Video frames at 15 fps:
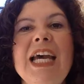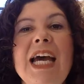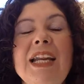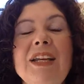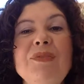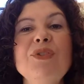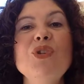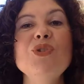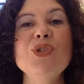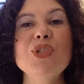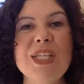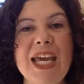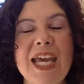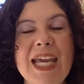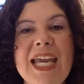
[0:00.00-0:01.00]
And if you
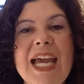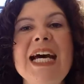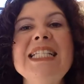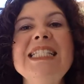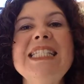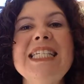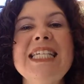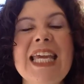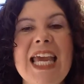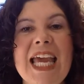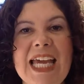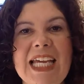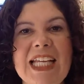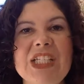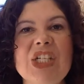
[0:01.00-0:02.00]
stay at the
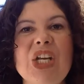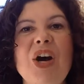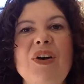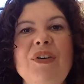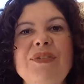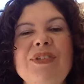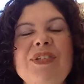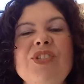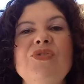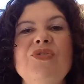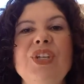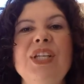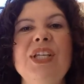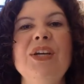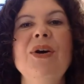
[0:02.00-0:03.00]
end of this
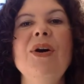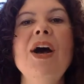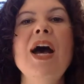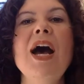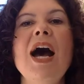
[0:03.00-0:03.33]
video,